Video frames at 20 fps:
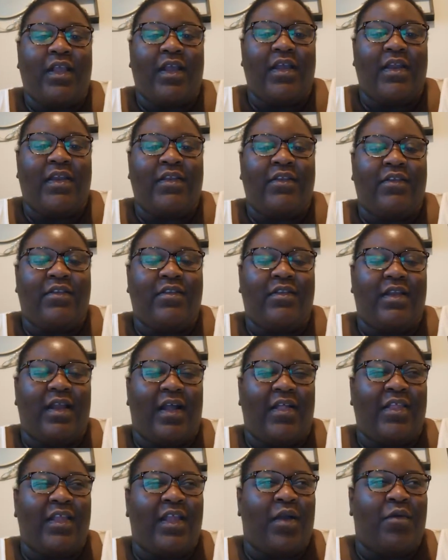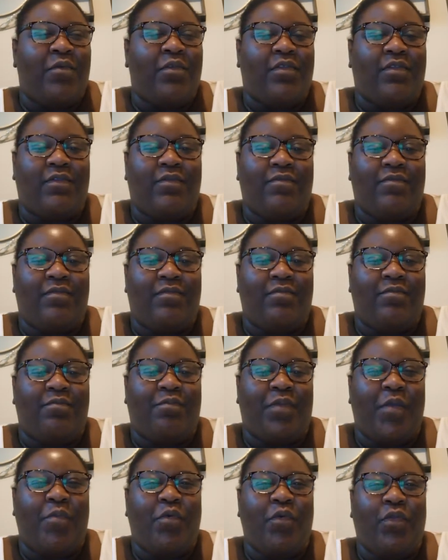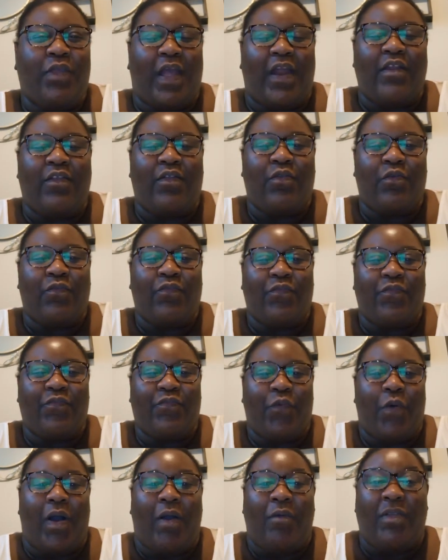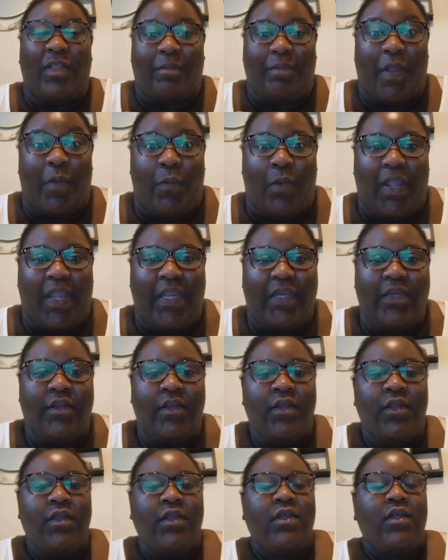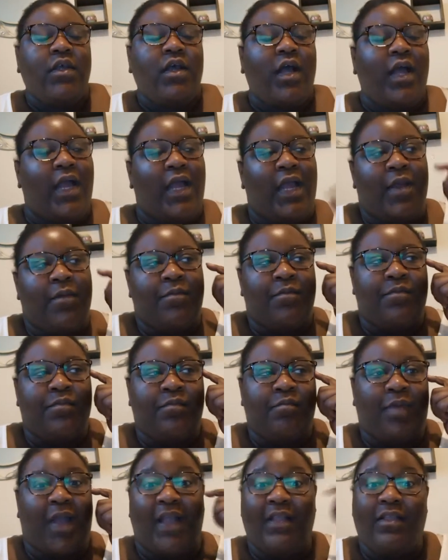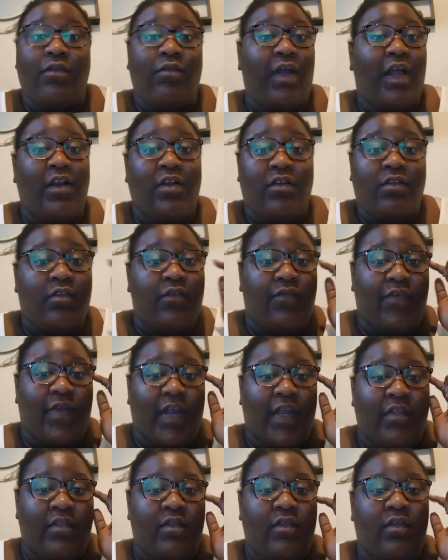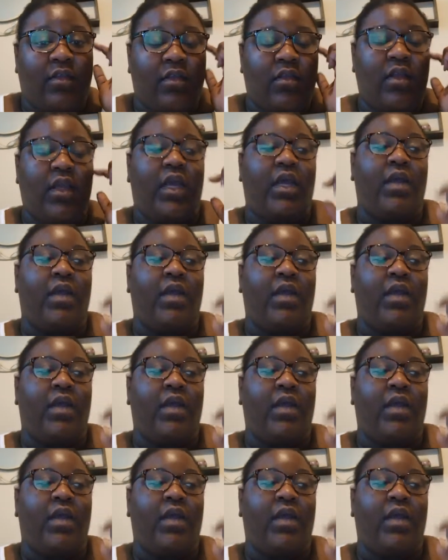And I think people kind of sort of thought I was a bit weird. But I still had loads of friends.